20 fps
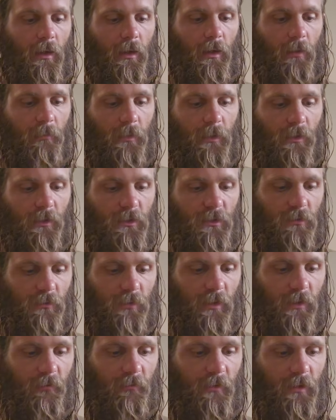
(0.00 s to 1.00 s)
and because we
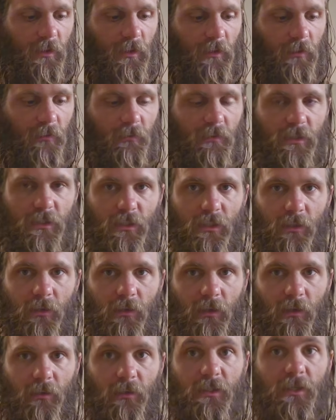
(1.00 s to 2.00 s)
have the key of C
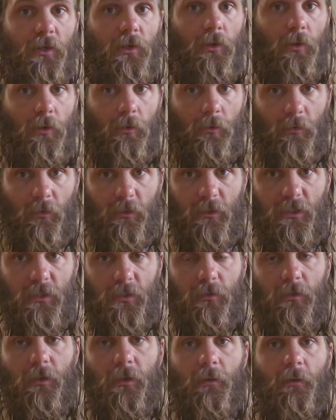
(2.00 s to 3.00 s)
and it's a curly
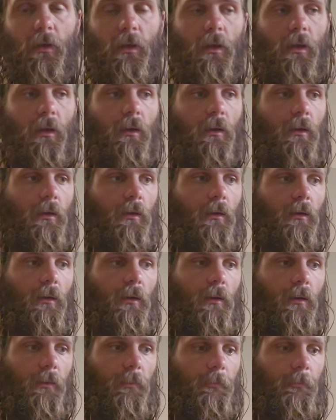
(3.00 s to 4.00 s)
string,
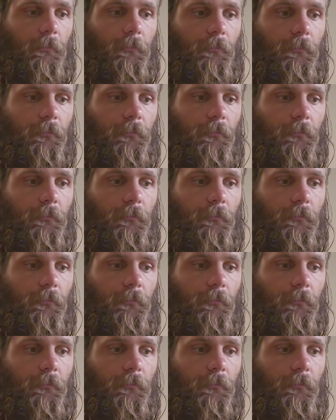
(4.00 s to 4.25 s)
and